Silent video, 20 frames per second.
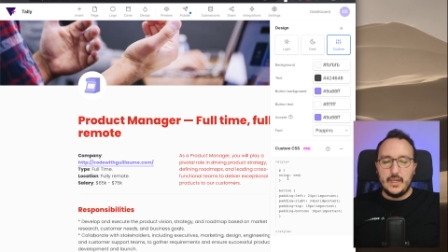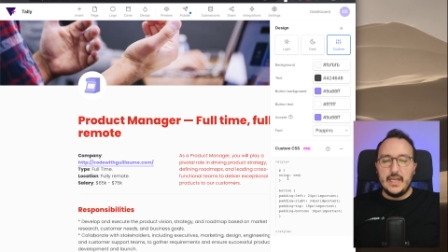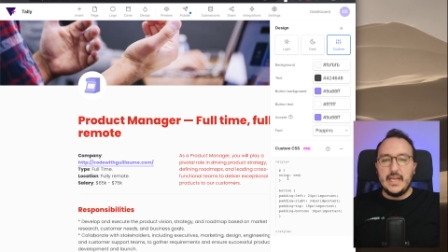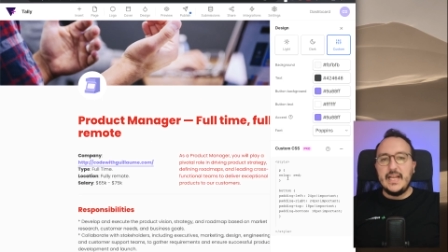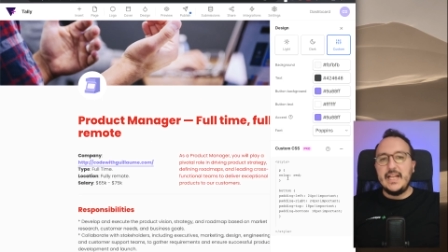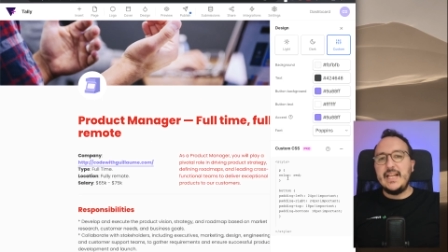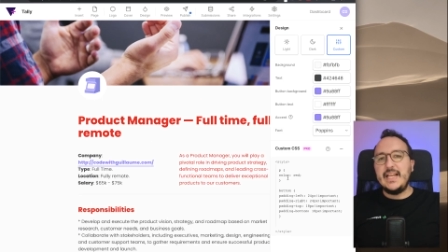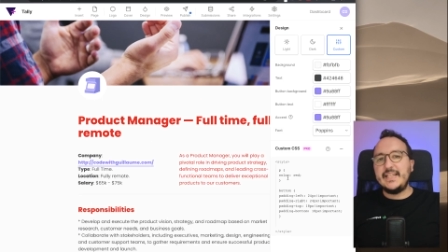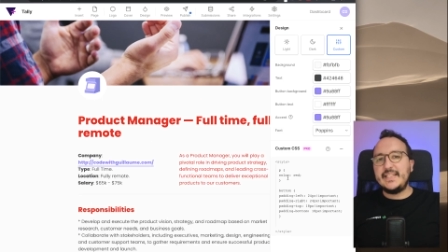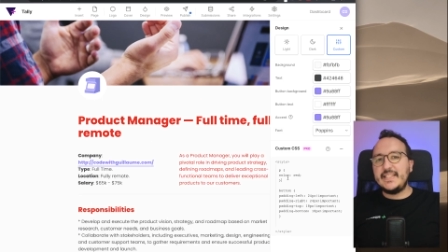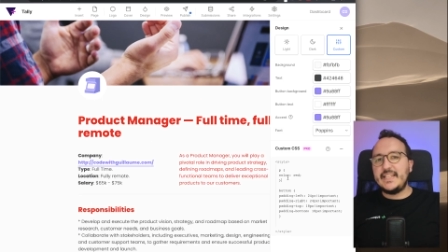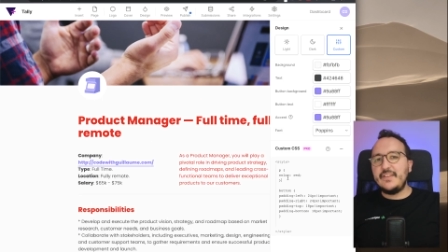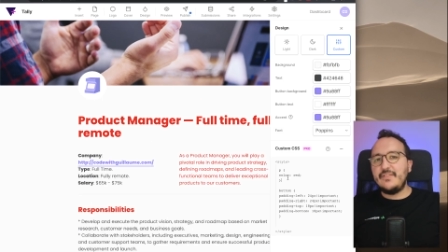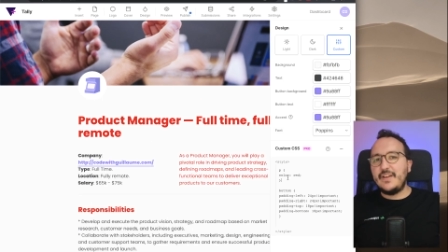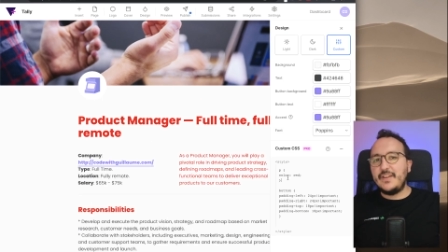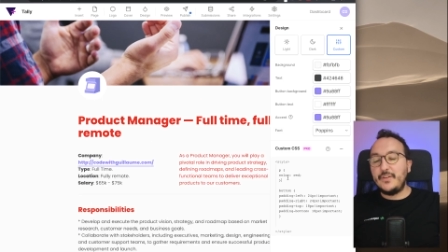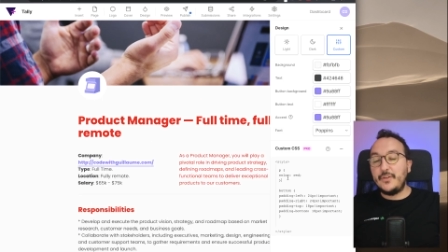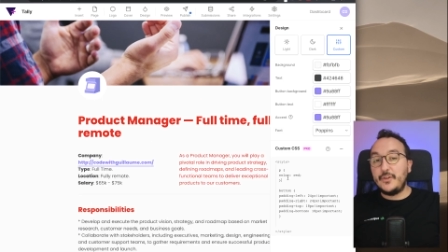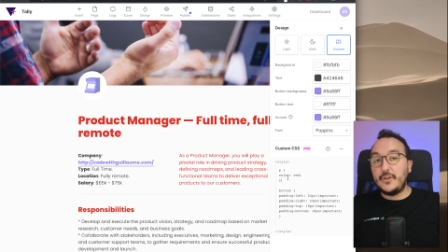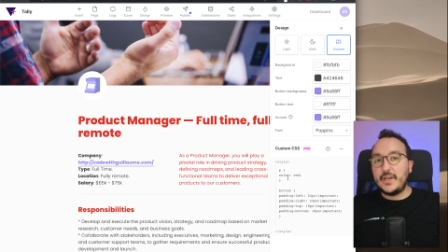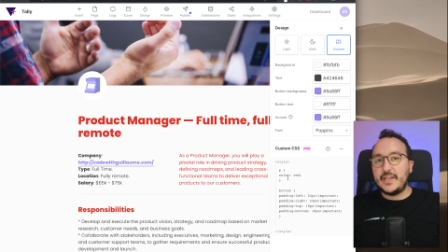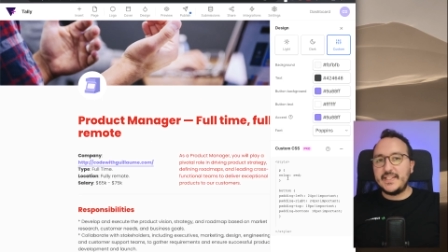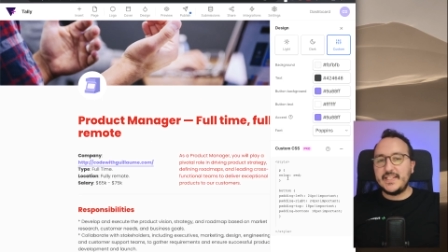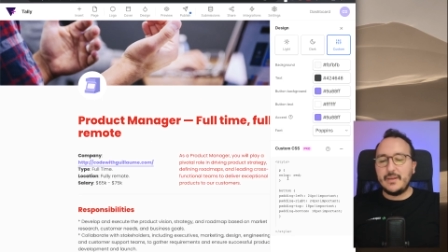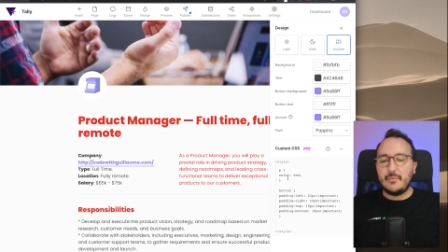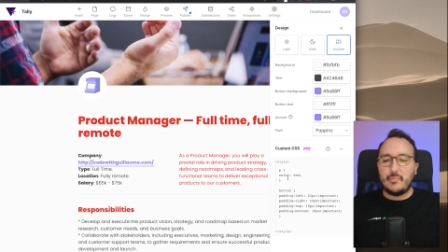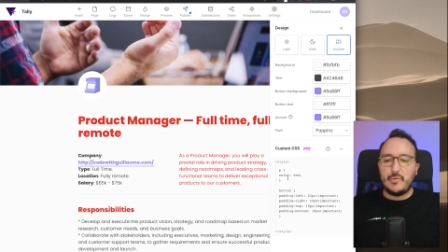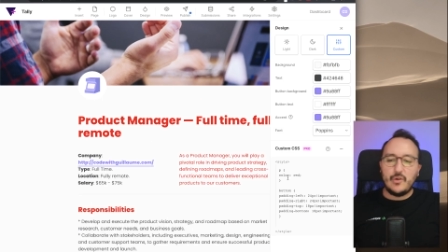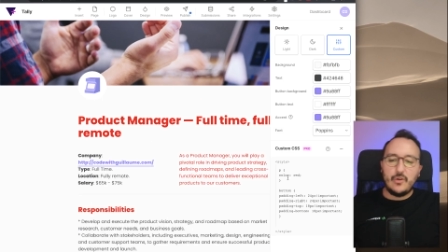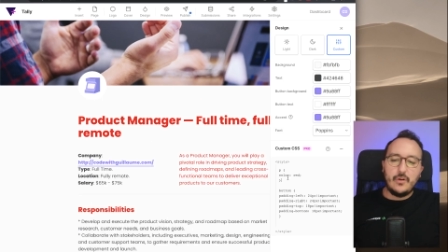Let's give another
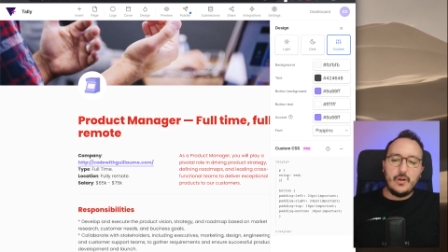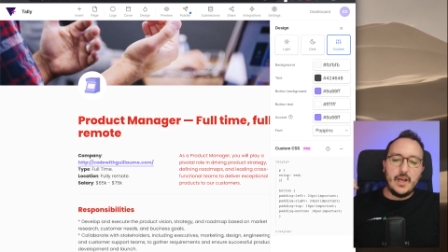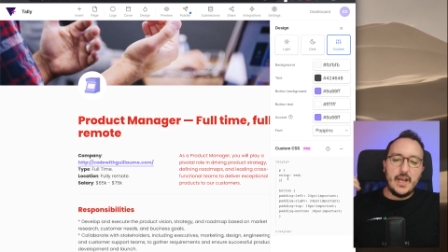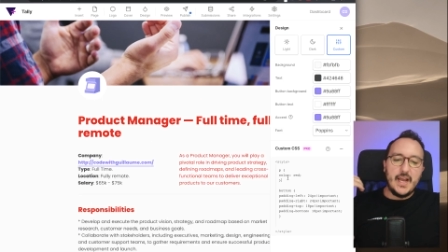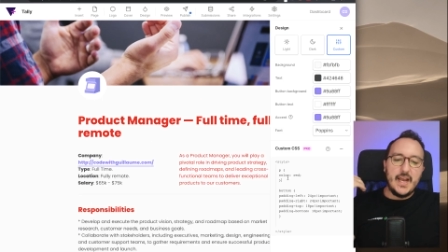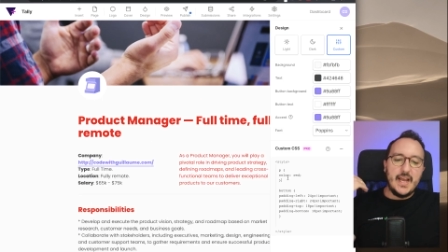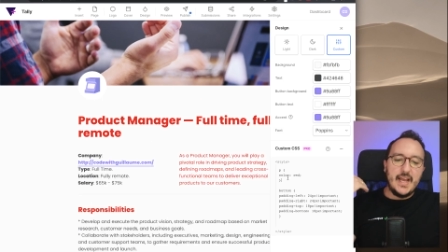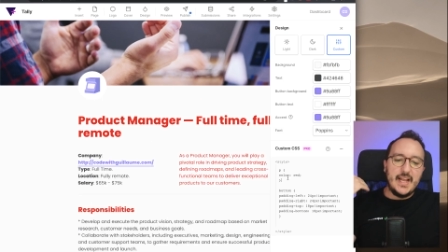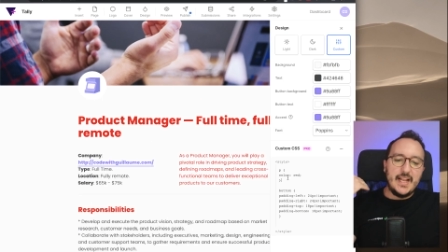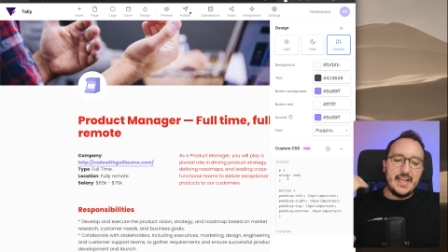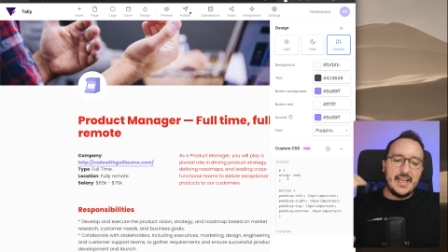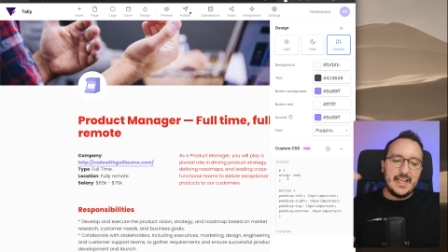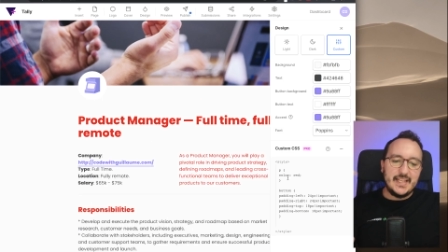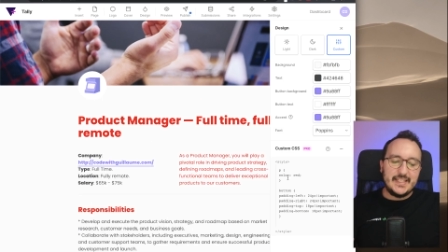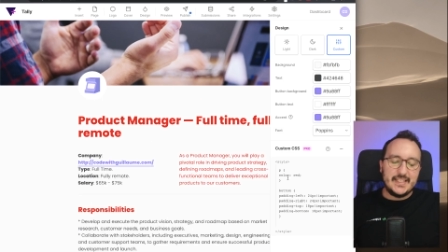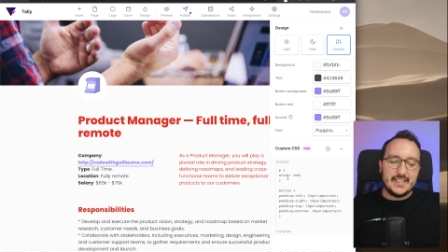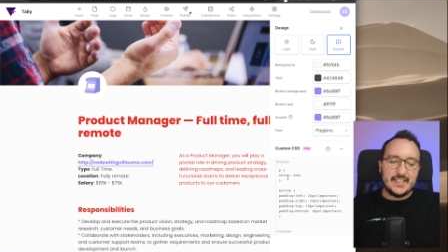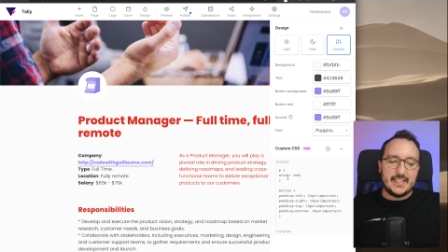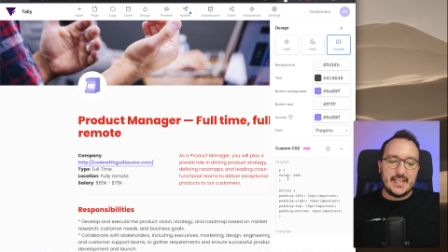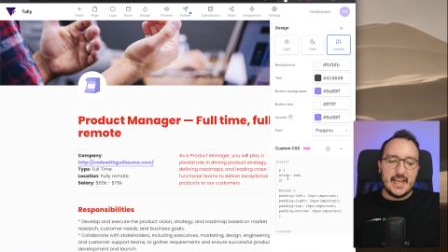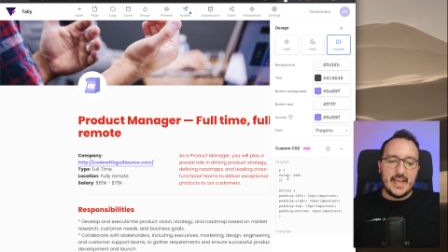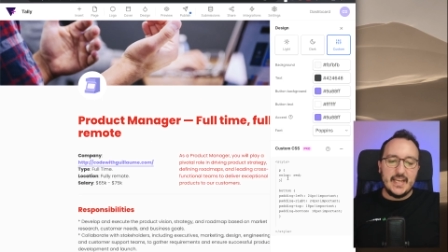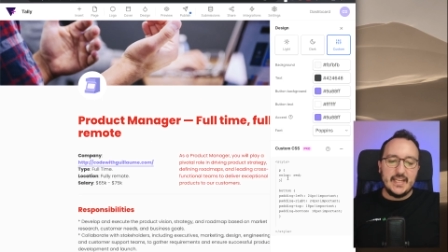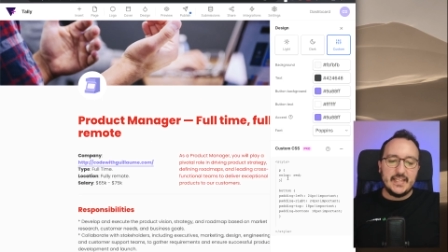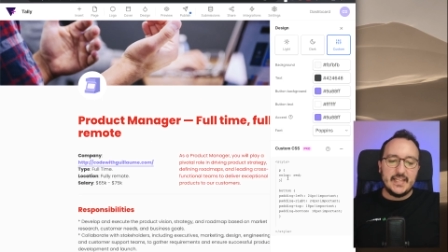example. Let's say